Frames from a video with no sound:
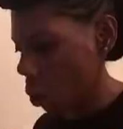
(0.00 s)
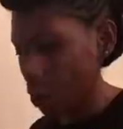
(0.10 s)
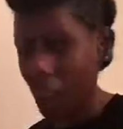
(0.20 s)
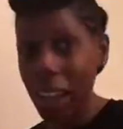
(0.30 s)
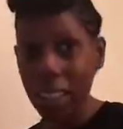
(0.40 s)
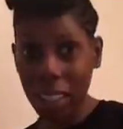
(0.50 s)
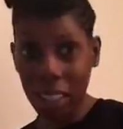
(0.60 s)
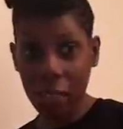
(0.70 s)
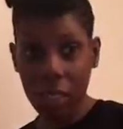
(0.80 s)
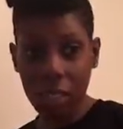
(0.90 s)
What I
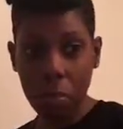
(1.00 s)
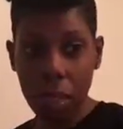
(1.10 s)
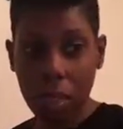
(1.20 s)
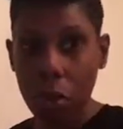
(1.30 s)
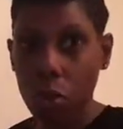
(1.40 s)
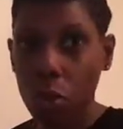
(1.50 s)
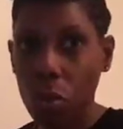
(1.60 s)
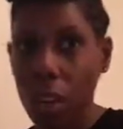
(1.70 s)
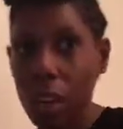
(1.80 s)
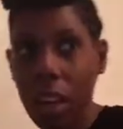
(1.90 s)
did for this miso
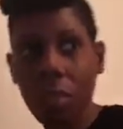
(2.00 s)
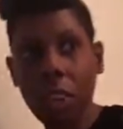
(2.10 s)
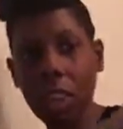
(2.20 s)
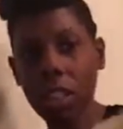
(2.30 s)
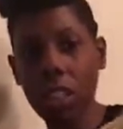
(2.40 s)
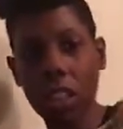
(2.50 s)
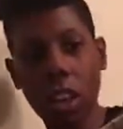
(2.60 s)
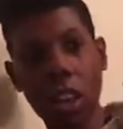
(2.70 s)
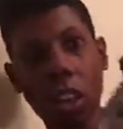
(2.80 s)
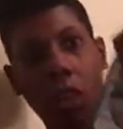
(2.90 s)
soup, and the directions
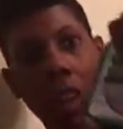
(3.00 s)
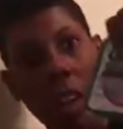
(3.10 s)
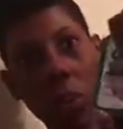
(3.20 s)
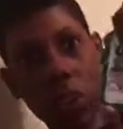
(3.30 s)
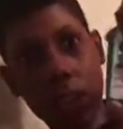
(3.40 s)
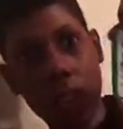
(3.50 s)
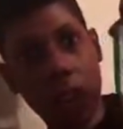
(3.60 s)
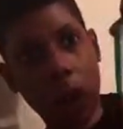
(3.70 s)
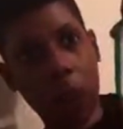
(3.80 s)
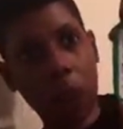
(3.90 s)
are like right on the
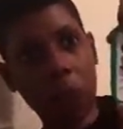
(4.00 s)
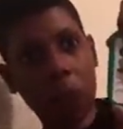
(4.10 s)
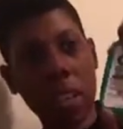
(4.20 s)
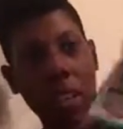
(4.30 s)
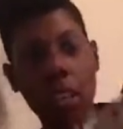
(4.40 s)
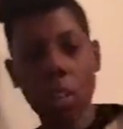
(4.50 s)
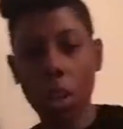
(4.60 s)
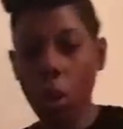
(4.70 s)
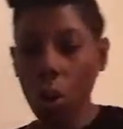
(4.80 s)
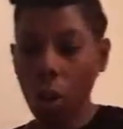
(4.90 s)
top.
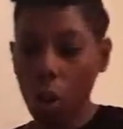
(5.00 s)
So